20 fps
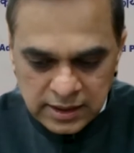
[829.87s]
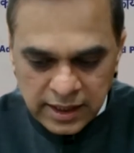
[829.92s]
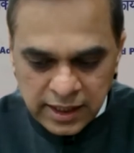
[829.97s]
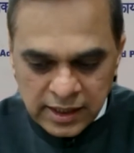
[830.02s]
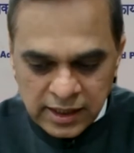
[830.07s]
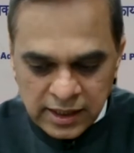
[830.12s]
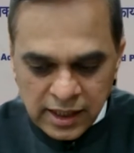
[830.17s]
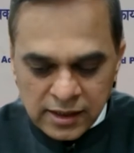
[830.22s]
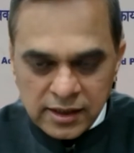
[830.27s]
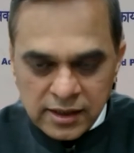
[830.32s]

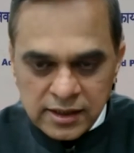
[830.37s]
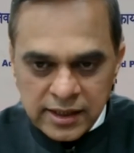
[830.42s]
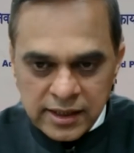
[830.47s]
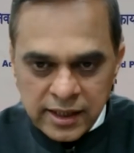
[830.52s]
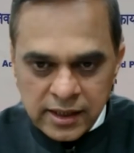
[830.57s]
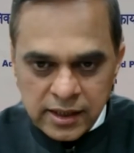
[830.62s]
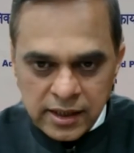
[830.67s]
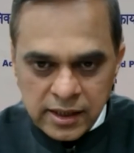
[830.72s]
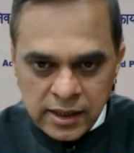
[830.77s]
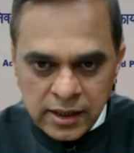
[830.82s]
and
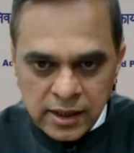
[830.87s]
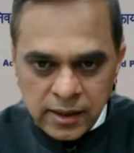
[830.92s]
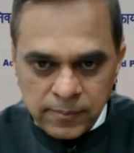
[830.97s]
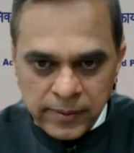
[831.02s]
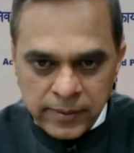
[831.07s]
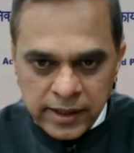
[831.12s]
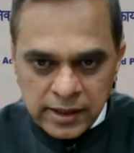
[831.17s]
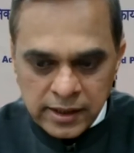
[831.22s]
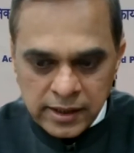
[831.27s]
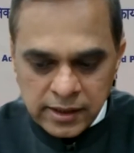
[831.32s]
undertake
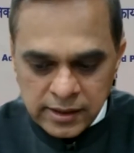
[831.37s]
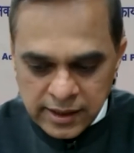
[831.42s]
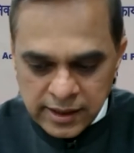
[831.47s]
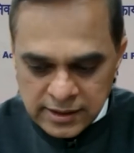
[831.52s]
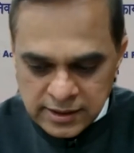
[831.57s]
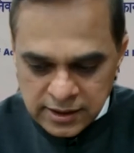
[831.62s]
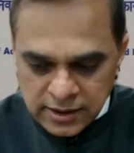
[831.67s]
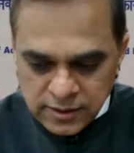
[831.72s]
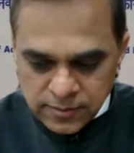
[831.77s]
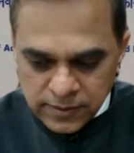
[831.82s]
independent
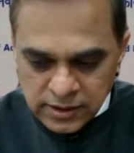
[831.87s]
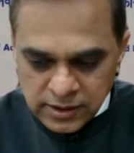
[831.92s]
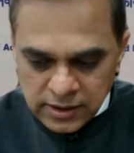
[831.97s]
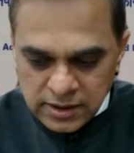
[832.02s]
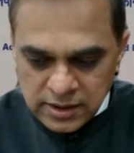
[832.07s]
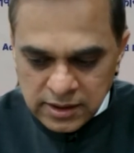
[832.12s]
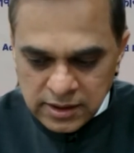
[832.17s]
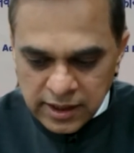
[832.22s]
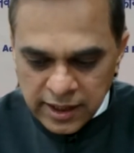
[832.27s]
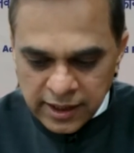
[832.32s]

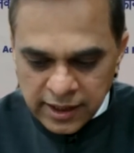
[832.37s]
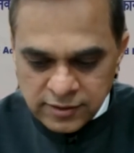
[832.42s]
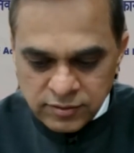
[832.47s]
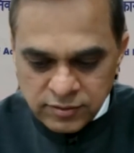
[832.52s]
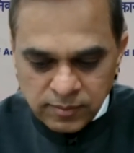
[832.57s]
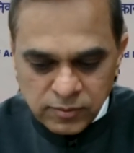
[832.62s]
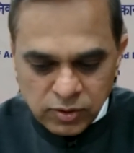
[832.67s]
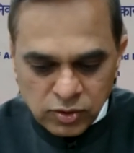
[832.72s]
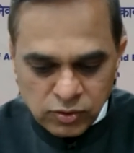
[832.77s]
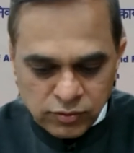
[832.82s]
assessments as
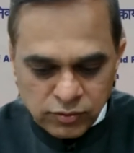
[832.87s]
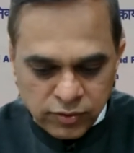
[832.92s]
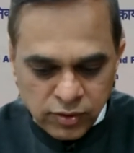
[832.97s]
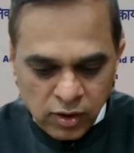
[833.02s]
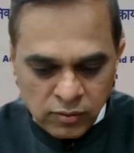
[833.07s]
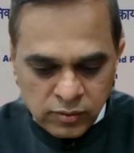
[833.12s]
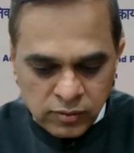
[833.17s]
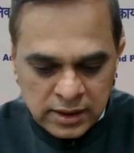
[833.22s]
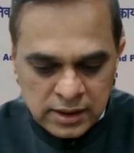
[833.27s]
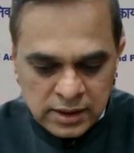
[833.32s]
we move
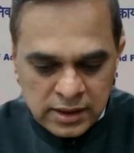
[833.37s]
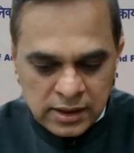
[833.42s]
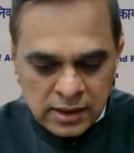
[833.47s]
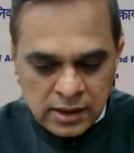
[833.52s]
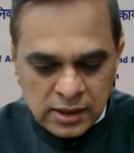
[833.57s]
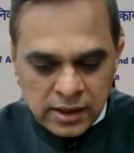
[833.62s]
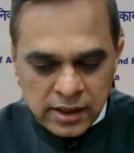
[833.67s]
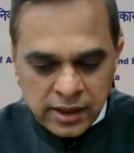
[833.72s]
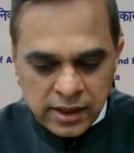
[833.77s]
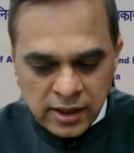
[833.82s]
forward
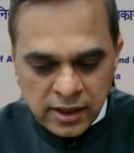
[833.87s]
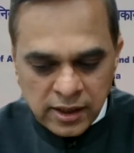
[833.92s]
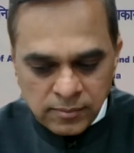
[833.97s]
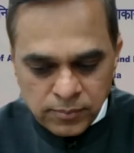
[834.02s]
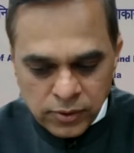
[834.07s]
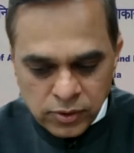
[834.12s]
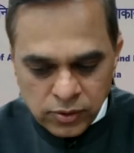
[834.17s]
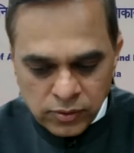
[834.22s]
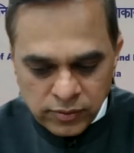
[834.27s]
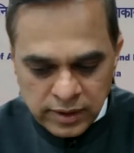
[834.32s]
in
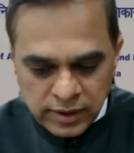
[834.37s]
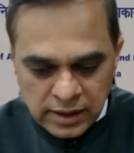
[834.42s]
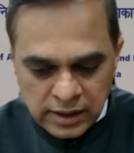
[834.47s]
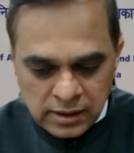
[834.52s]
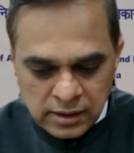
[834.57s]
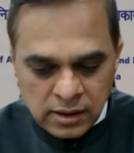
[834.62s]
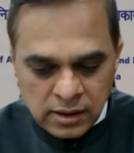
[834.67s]
improving